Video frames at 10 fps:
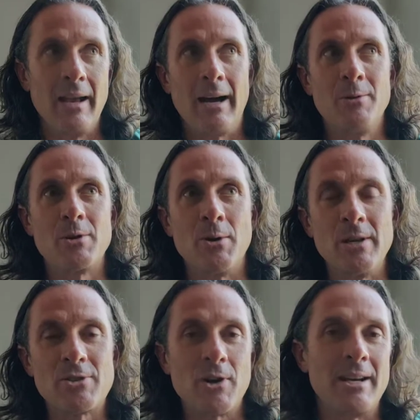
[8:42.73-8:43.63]
I was
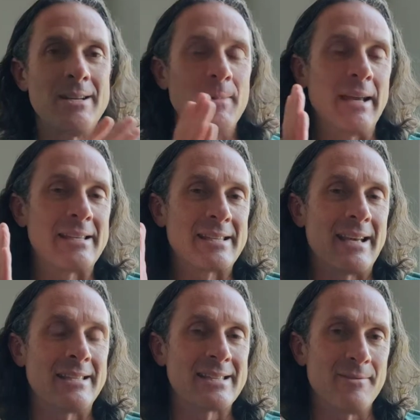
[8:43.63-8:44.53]
always trying to make
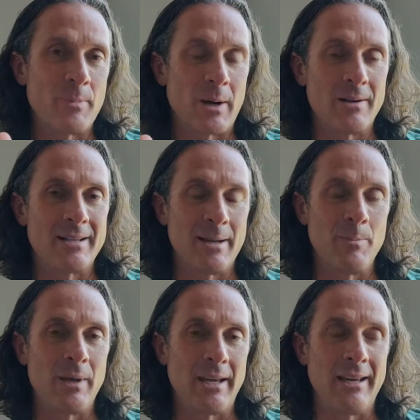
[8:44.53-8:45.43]
sense of
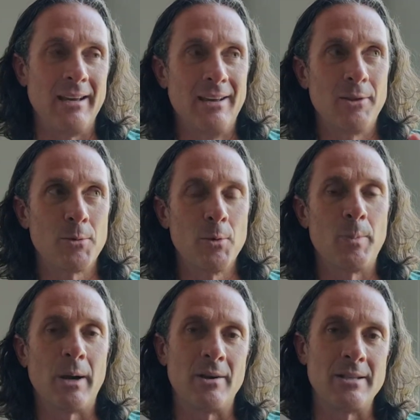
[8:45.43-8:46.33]
paradigm B through
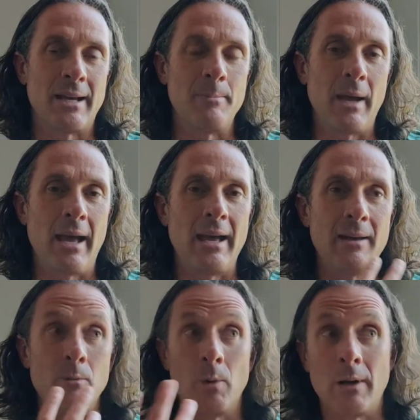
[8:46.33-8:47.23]
paradigm A,
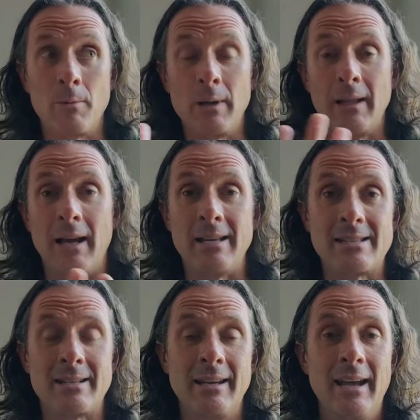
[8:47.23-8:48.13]
and when I
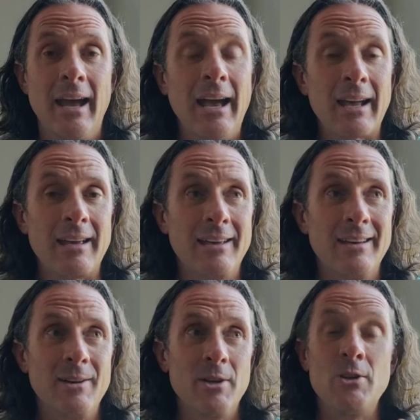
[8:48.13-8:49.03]
realized, heck,
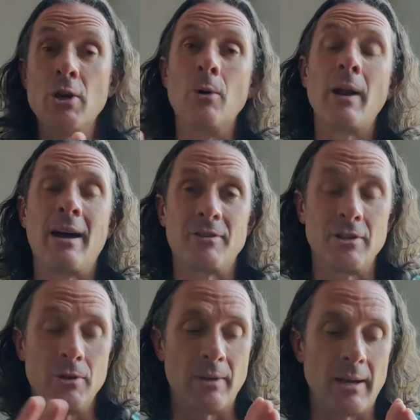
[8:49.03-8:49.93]
you don't have to
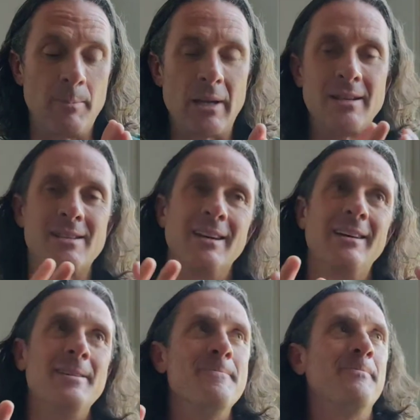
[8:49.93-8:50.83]
do that, because
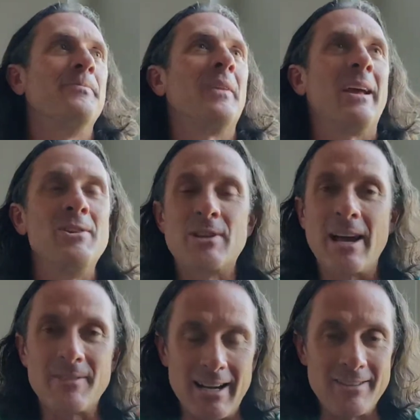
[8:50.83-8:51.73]
I used to
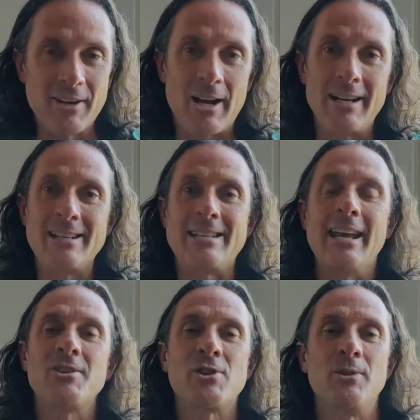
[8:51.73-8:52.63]
have kind of a
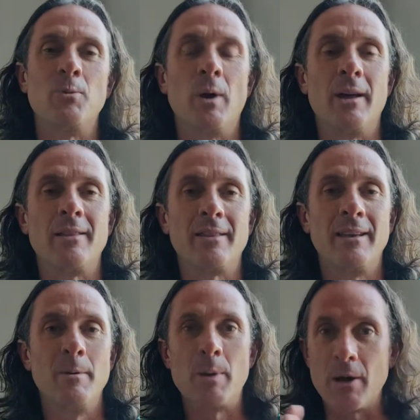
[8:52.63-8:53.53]
connotation with
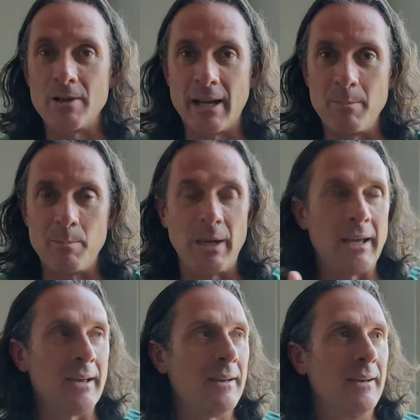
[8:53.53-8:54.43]
paradigm
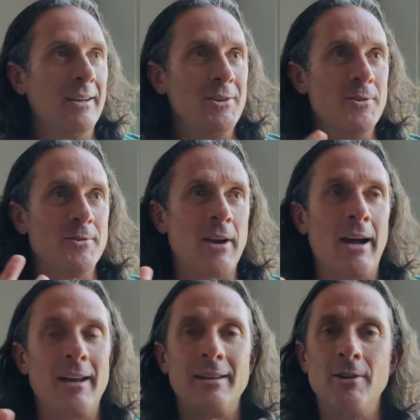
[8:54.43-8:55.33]
B. You've
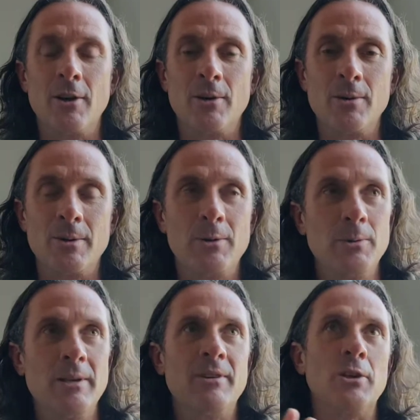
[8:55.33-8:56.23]
got,
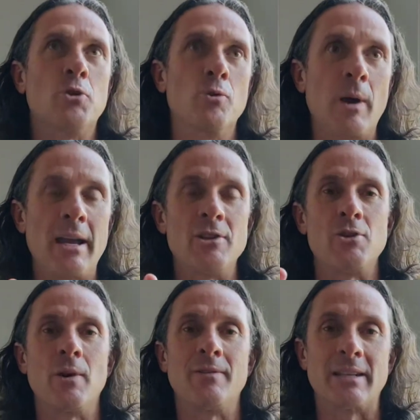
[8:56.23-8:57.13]
you live in grace,
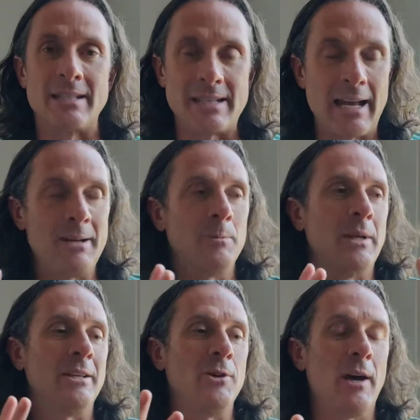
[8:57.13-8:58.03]
you have
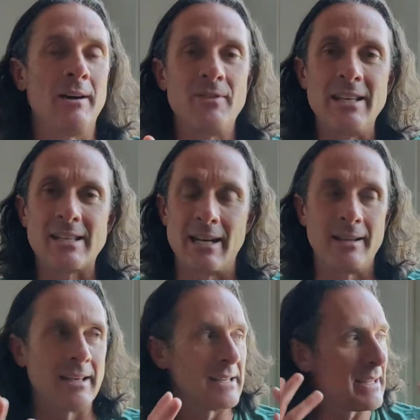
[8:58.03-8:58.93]
contentment, you have these kind
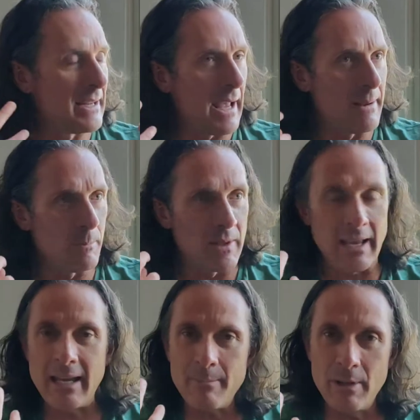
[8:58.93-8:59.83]
of things, and
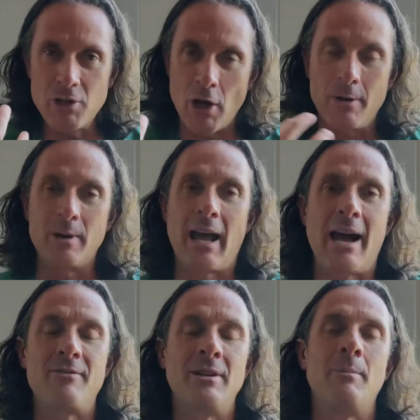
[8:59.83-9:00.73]
the image I would
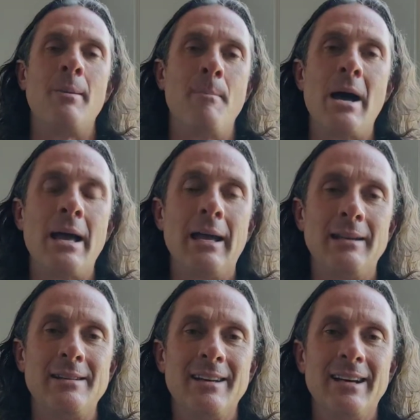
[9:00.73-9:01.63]
have in my
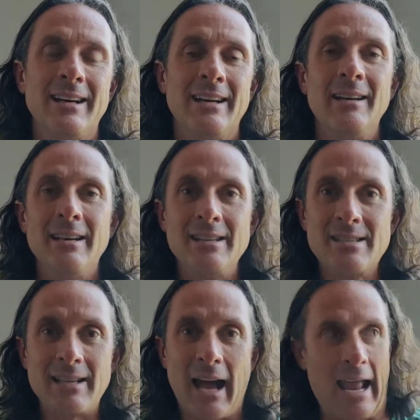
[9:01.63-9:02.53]
mind
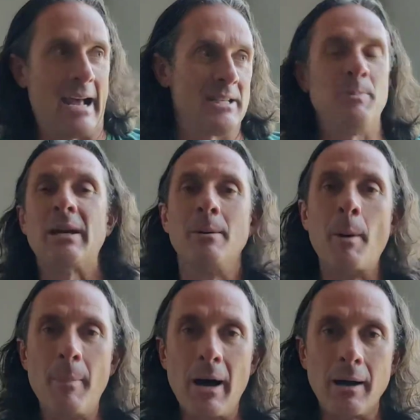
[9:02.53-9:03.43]
is I had to become
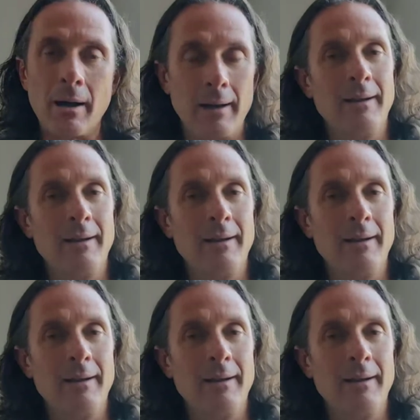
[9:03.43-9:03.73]
a monk.